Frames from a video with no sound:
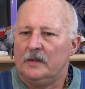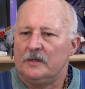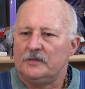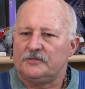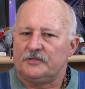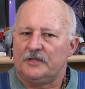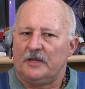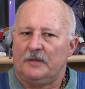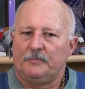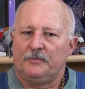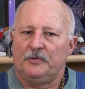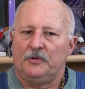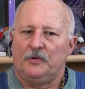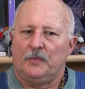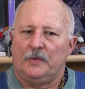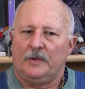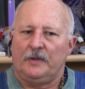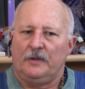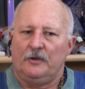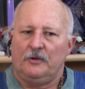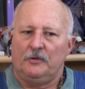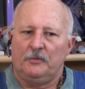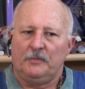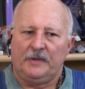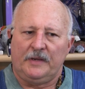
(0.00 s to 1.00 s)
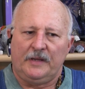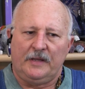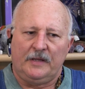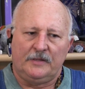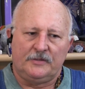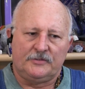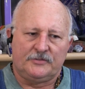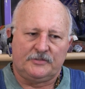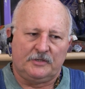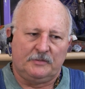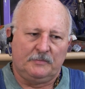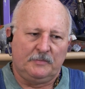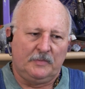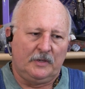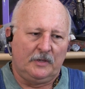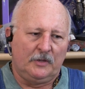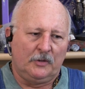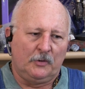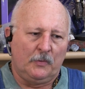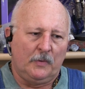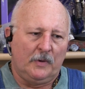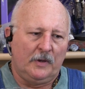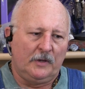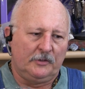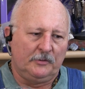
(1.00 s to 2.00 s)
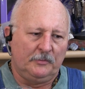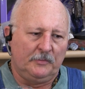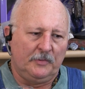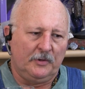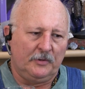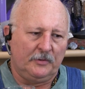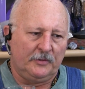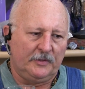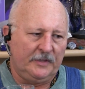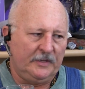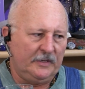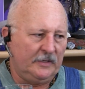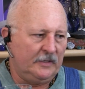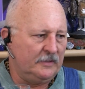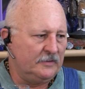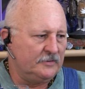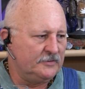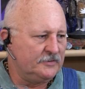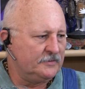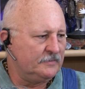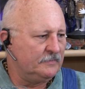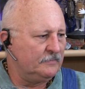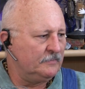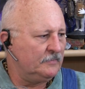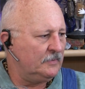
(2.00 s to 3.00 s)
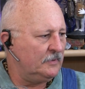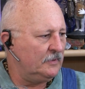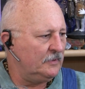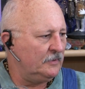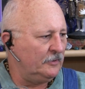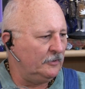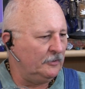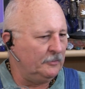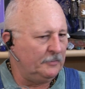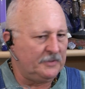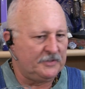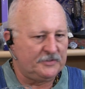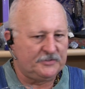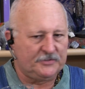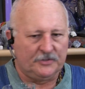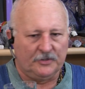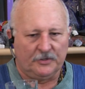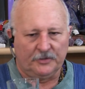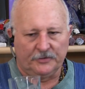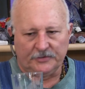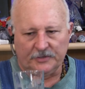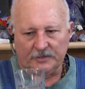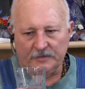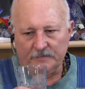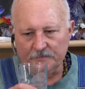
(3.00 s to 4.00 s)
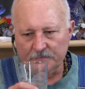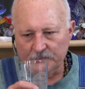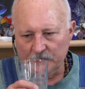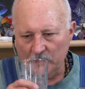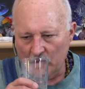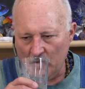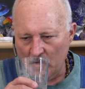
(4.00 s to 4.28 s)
I stopped on the way home and had some uh, guacamole, and it's a little bit salty.